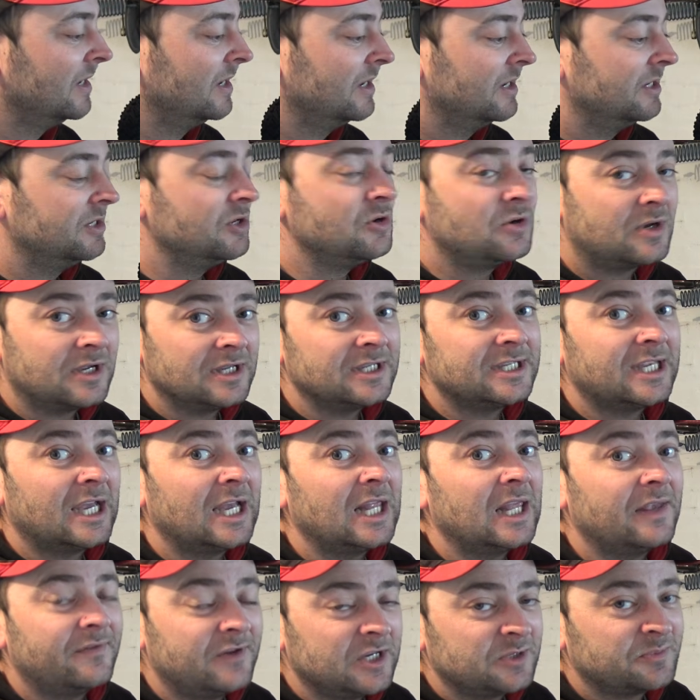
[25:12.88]
you can
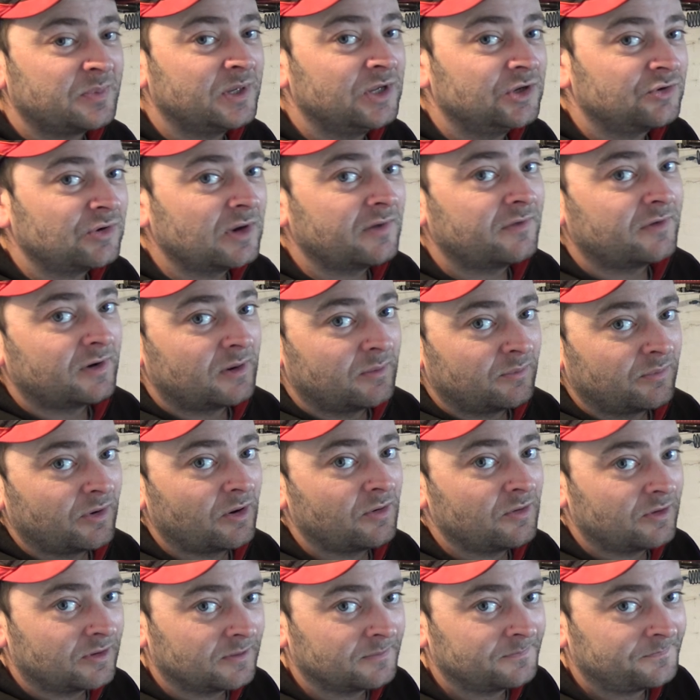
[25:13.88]
tell if it's been driven and
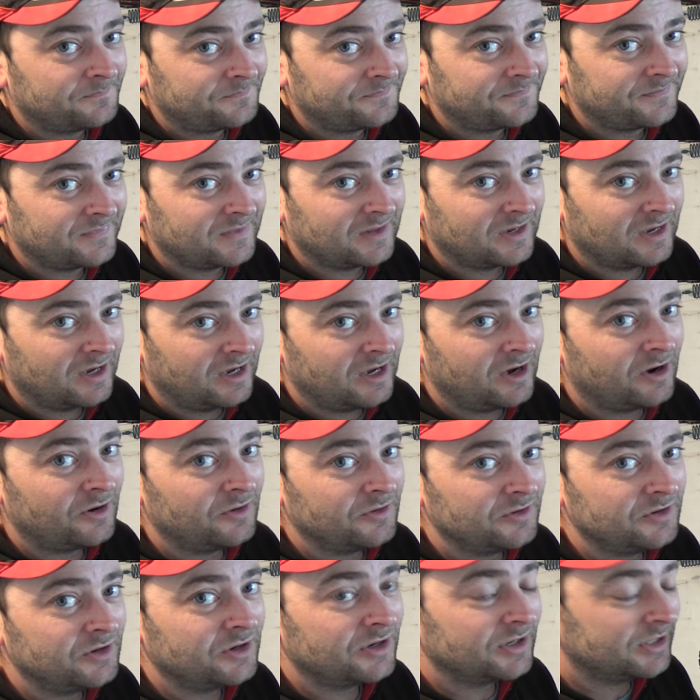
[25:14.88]
broken,
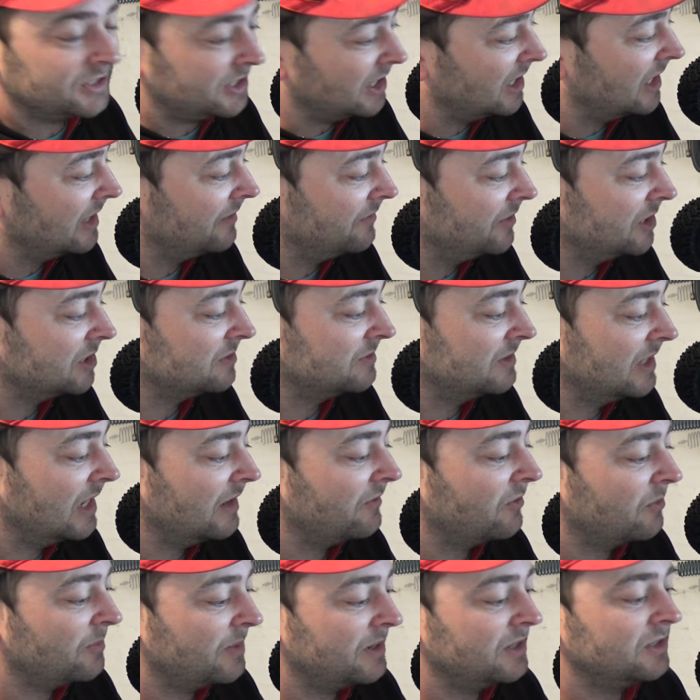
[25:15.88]
or you can tell if it's
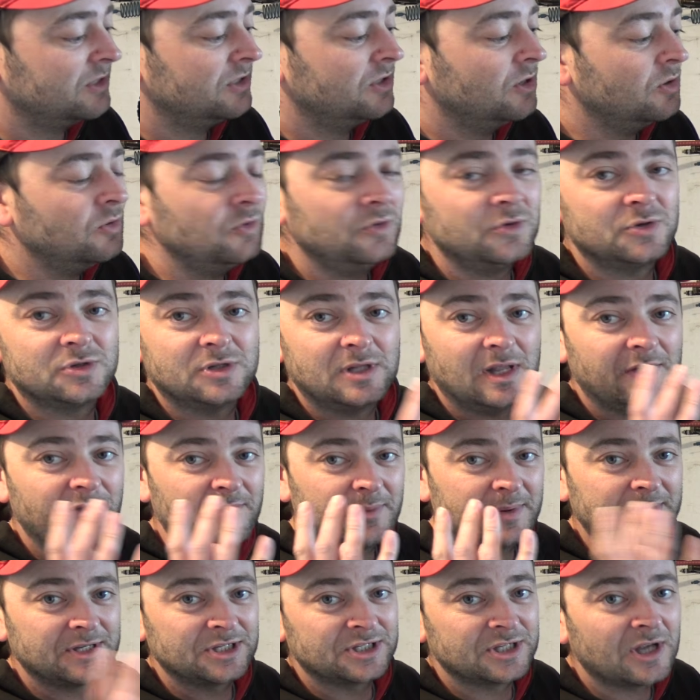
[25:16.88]
never been used, never
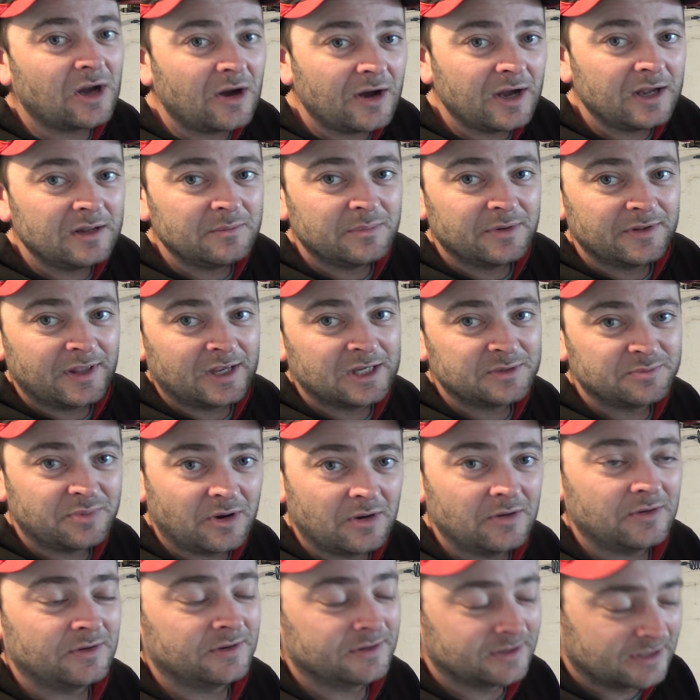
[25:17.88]
been started, but that's
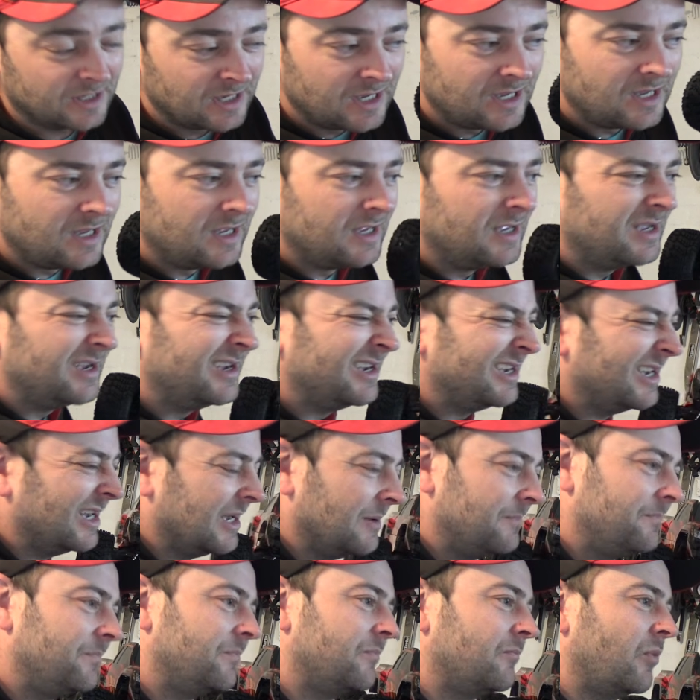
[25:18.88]
broken.
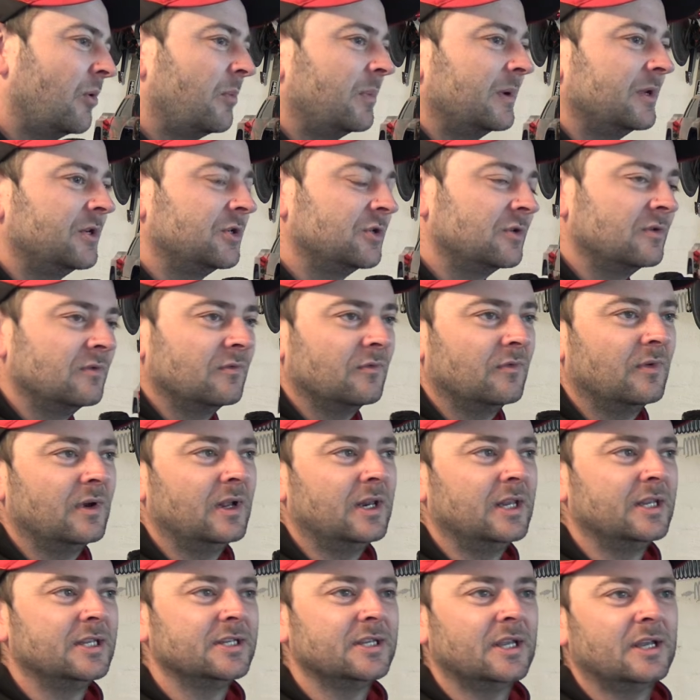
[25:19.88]
Probably shouldn't
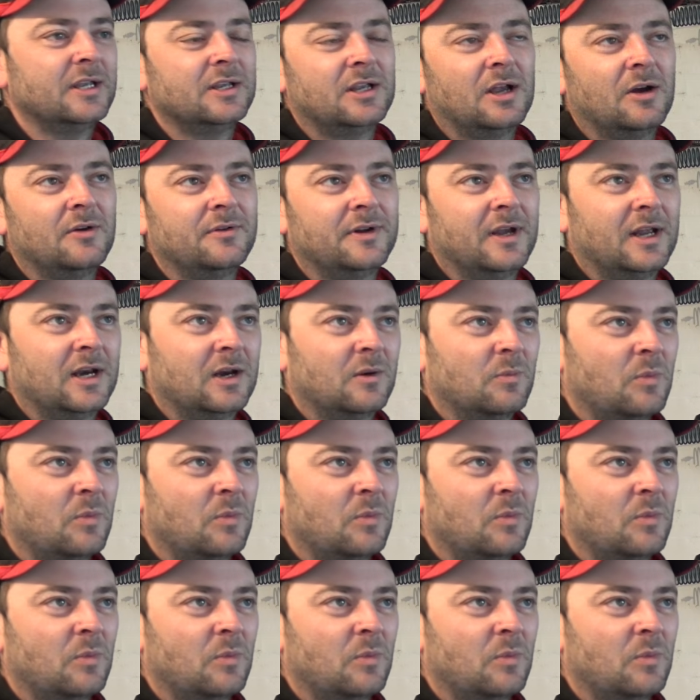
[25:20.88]
really say go down the